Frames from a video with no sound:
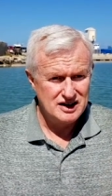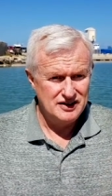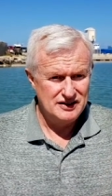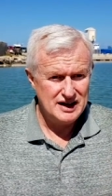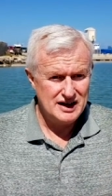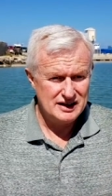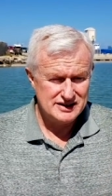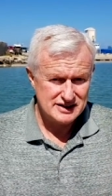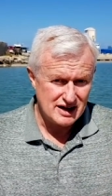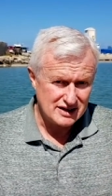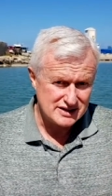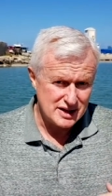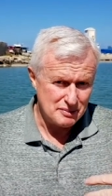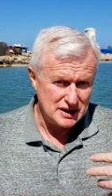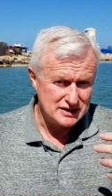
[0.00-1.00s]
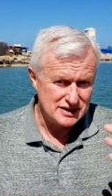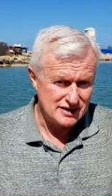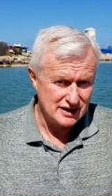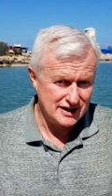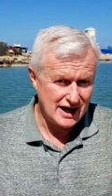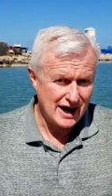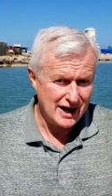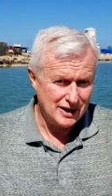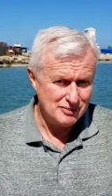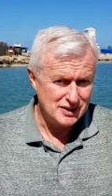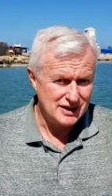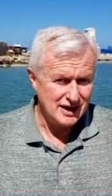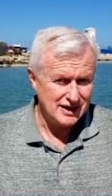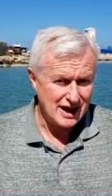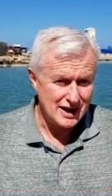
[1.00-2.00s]
then sucks them into the game
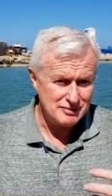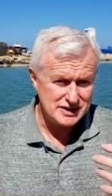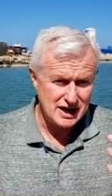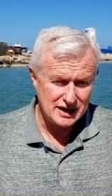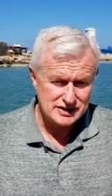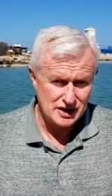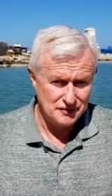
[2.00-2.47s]
and their game takes